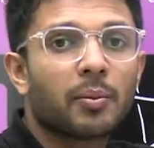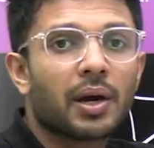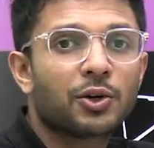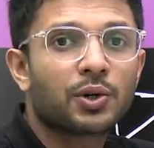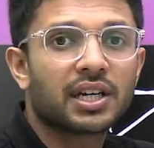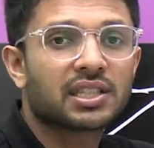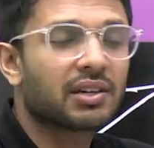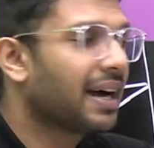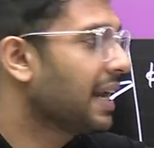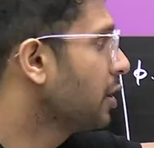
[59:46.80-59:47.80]
5 by 2 takes
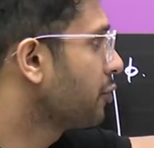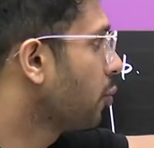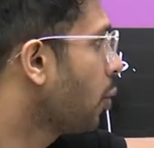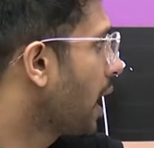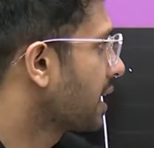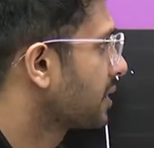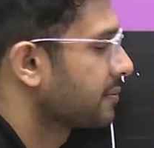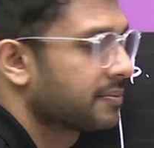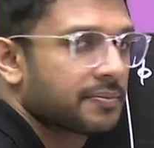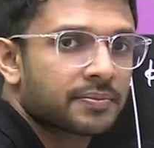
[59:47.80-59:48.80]
a value of 1,
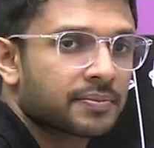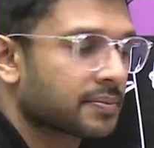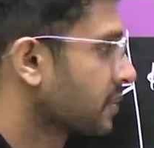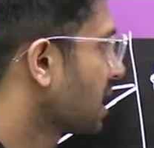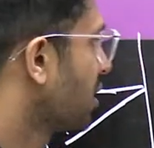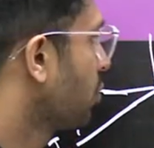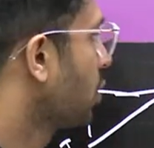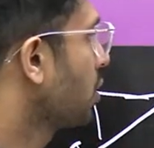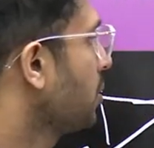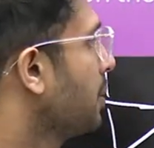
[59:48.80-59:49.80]

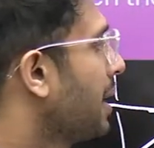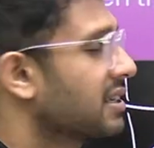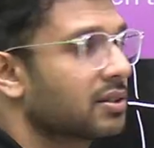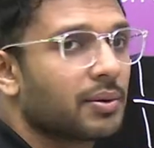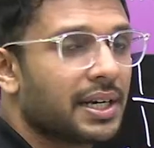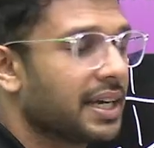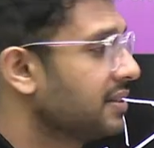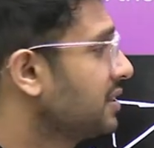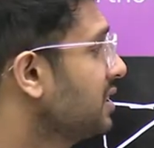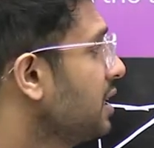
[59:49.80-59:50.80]
what will be the maximum
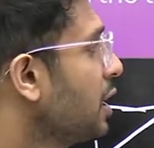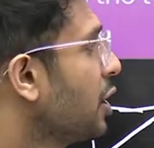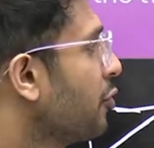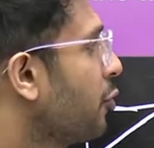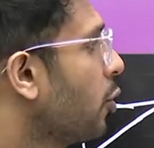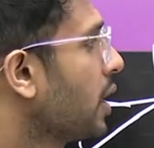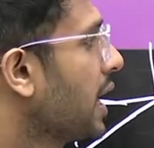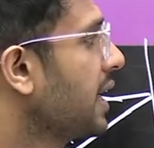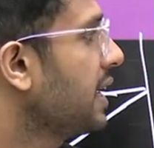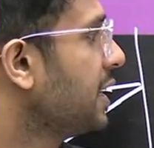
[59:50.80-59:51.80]
intensity?
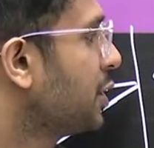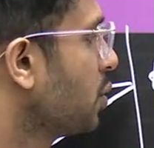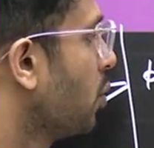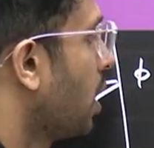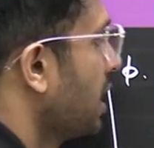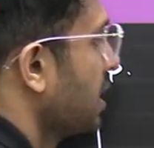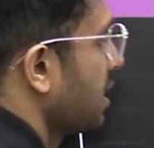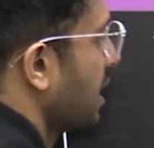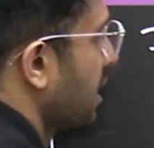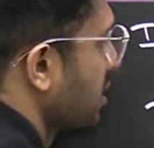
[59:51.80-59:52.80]
4i into 1
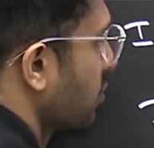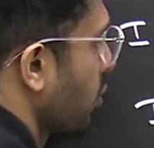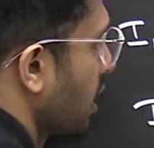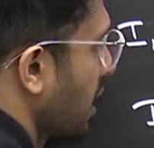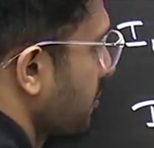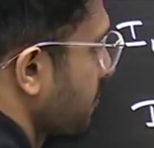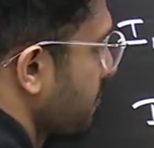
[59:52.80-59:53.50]
is 4i.